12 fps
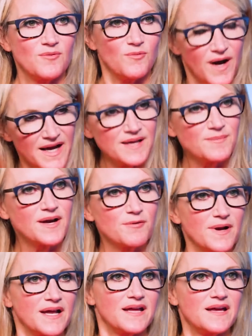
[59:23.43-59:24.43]
Why am I
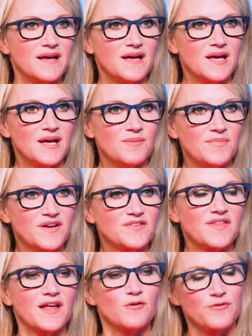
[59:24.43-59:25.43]
ready?
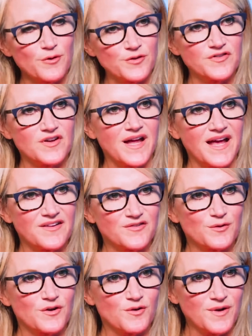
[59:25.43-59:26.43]
Because that'll force you to answer the